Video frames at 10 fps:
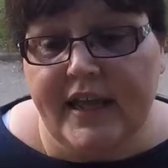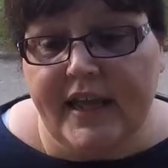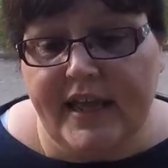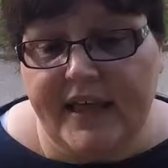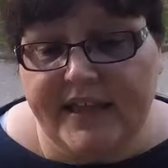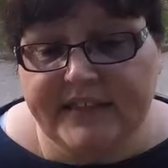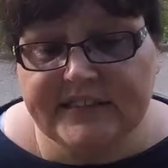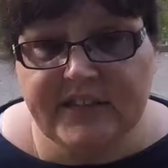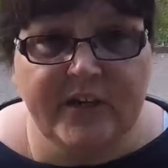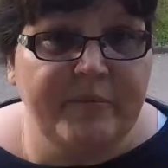is
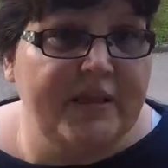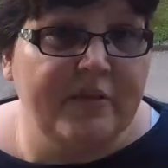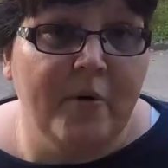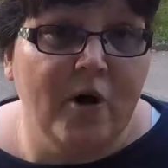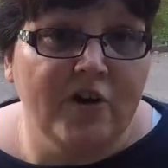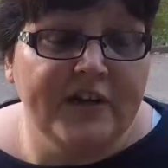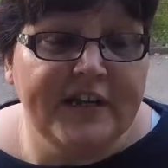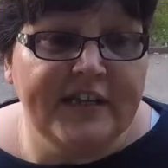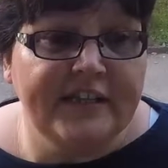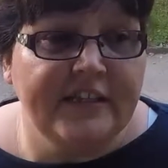in the
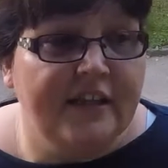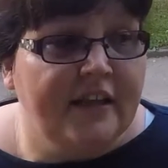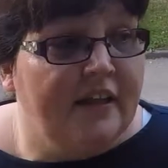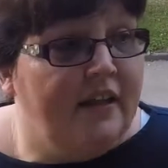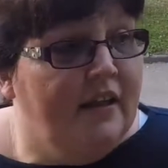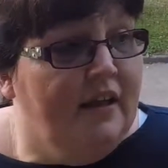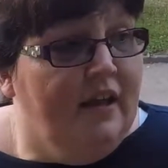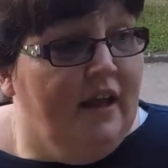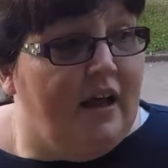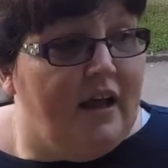morning
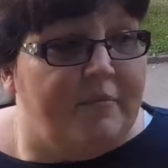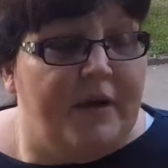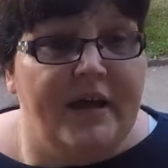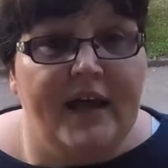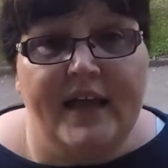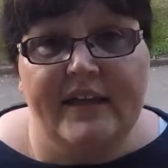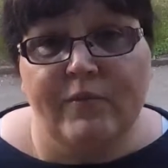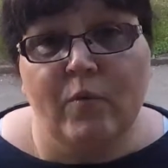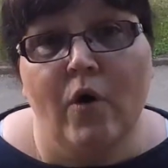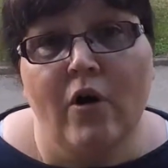I have a
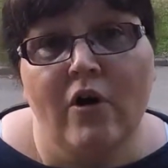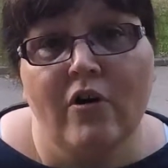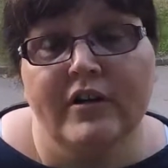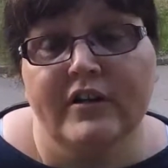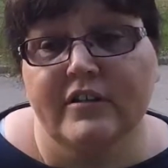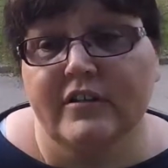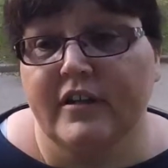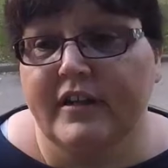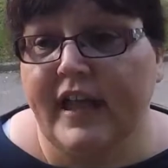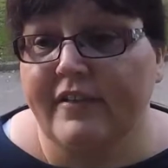walk,
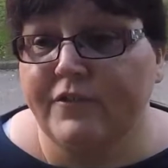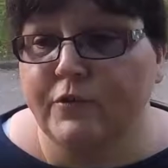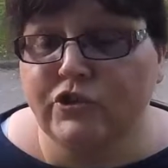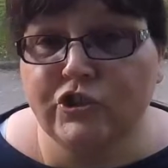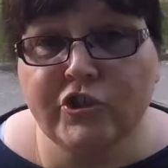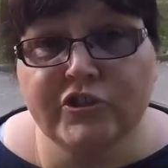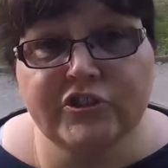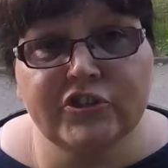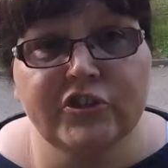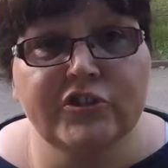get a few chores
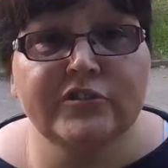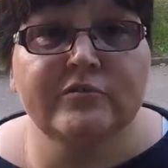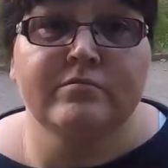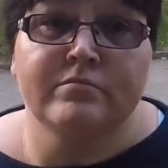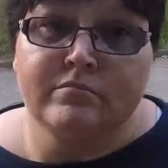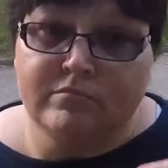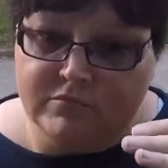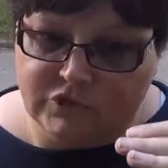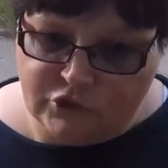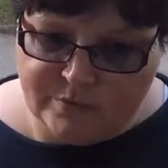done,
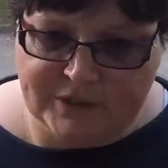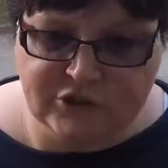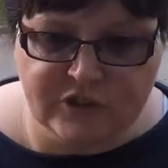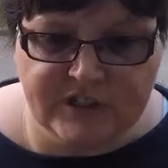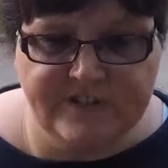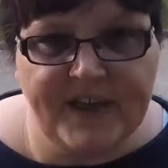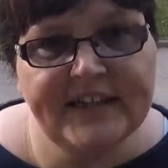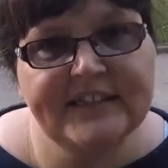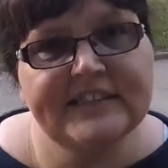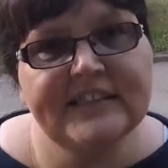do my chunk of
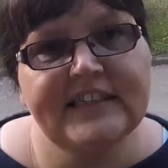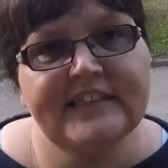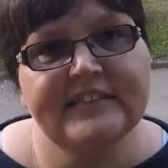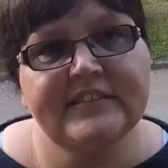editing,